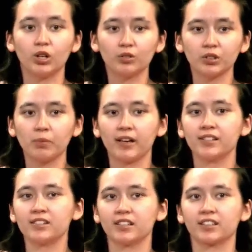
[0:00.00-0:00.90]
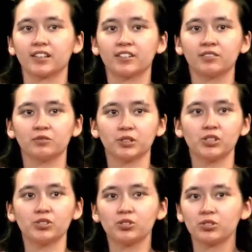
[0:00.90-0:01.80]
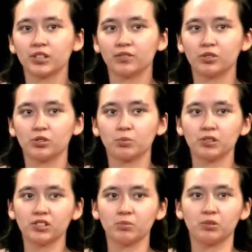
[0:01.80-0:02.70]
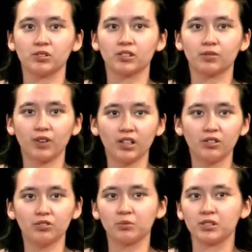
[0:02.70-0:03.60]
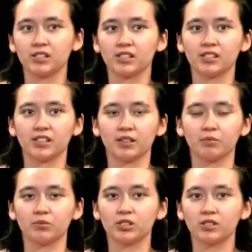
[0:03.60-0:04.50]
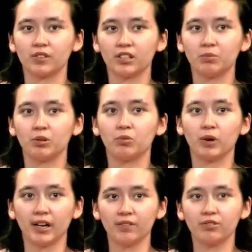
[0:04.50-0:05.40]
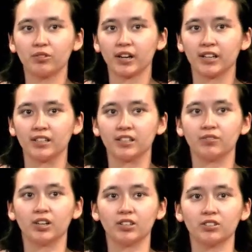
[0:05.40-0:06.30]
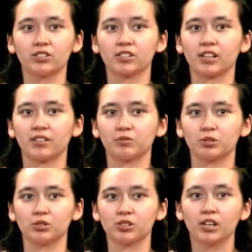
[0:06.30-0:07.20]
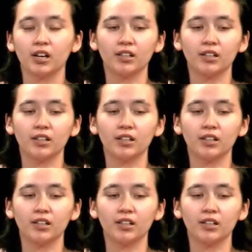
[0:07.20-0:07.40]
Over the past decade, researchers have used principles that follow from the CCM to develop a wide variety of other design rules